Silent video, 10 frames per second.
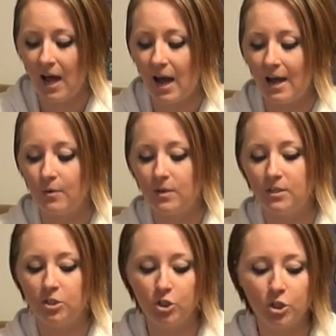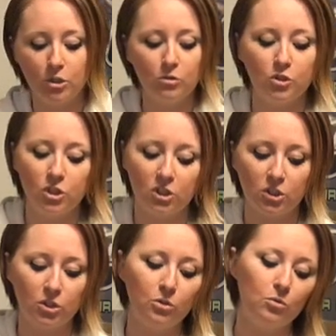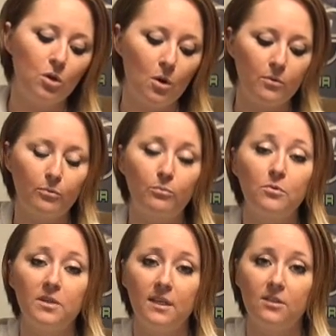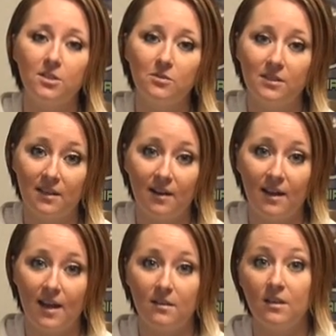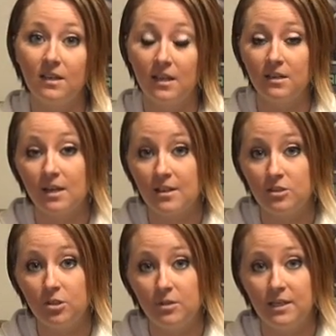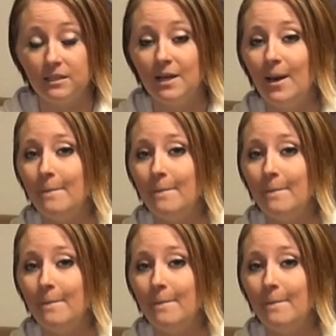I would choose just to go through the issues that I had again and do this.